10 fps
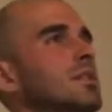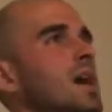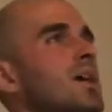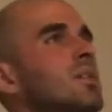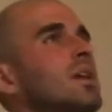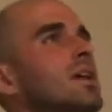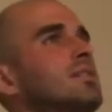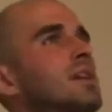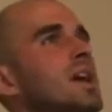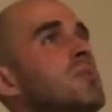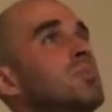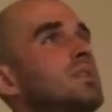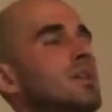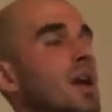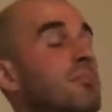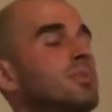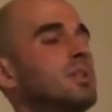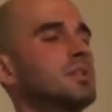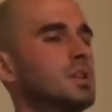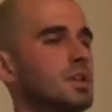the aggregates are empty,
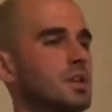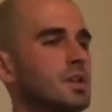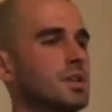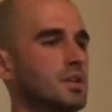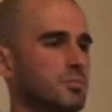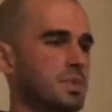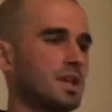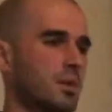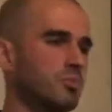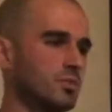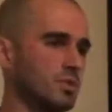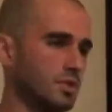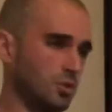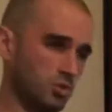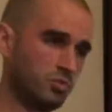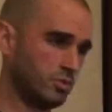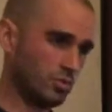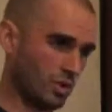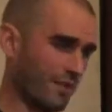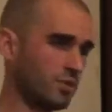empty it become you,
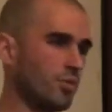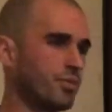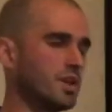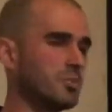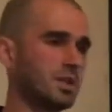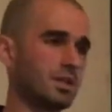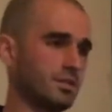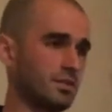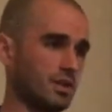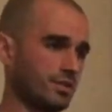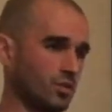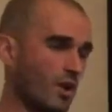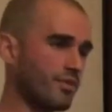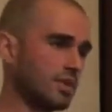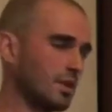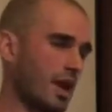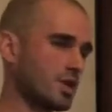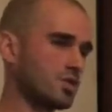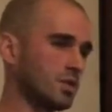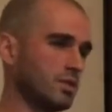you have no fear because there's nothing
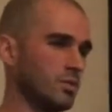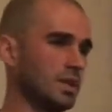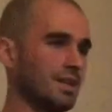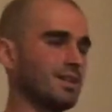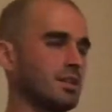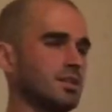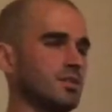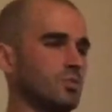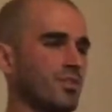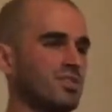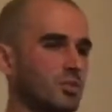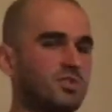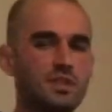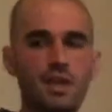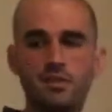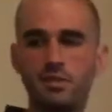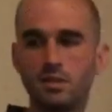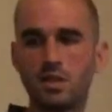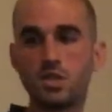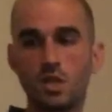actually really with substance
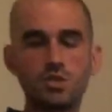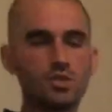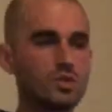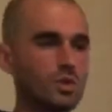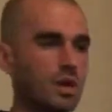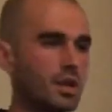that can judge you or